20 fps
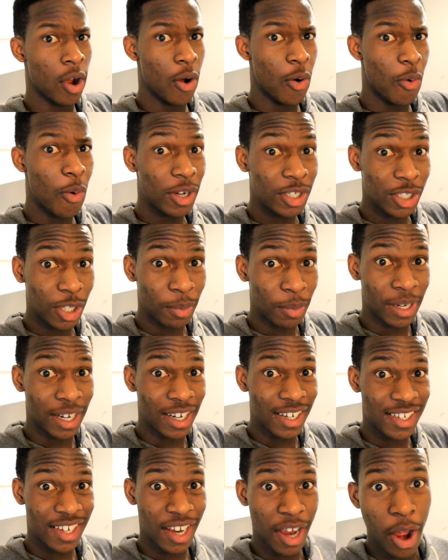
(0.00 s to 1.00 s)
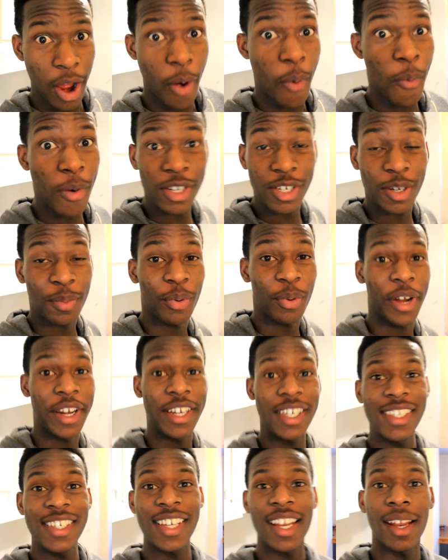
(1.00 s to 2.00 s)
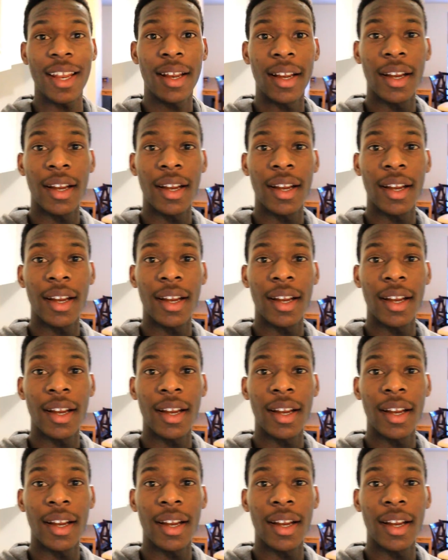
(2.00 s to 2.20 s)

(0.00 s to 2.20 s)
What's up, guys? What's up, Raiders?